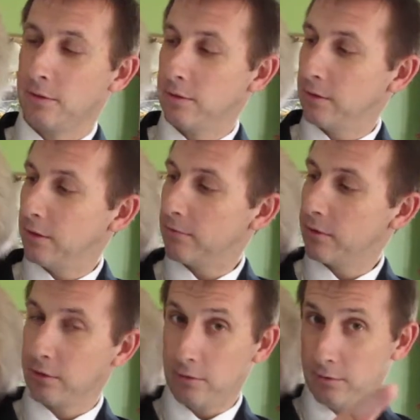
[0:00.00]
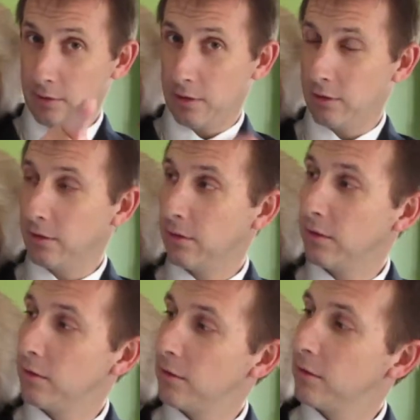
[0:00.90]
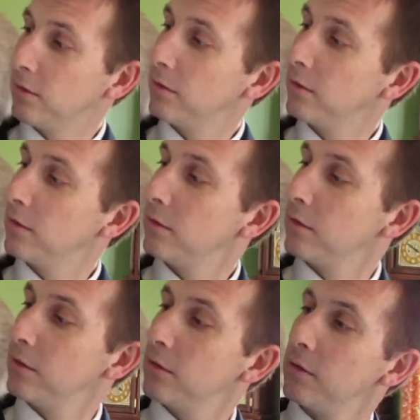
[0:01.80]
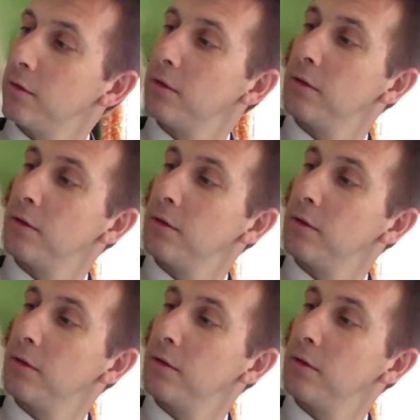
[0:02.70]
Rocky! Hey, Rocky what are you doing?